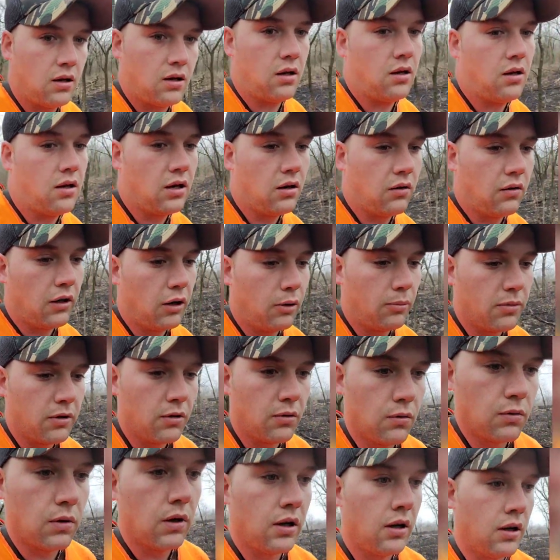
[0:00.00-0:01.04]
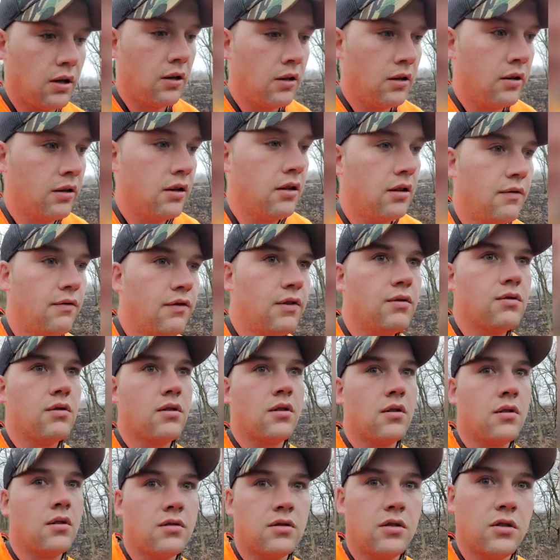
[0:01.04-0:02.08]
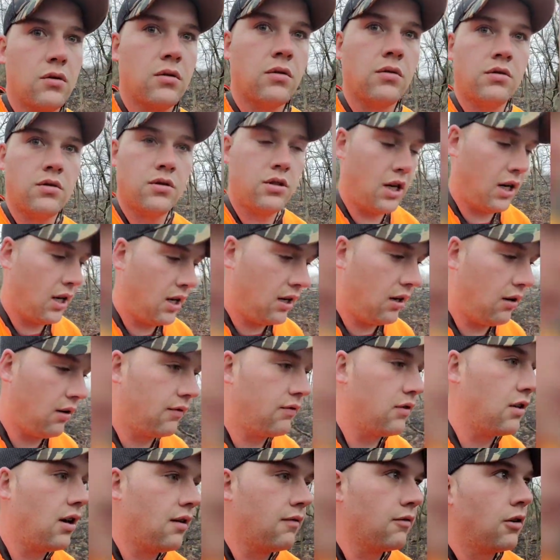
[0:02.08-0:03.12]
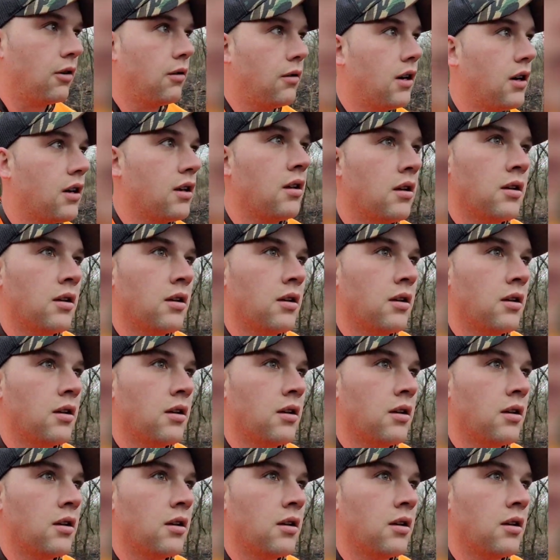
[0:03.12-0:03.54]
it'll help you in the future. So check it out if you haven't already.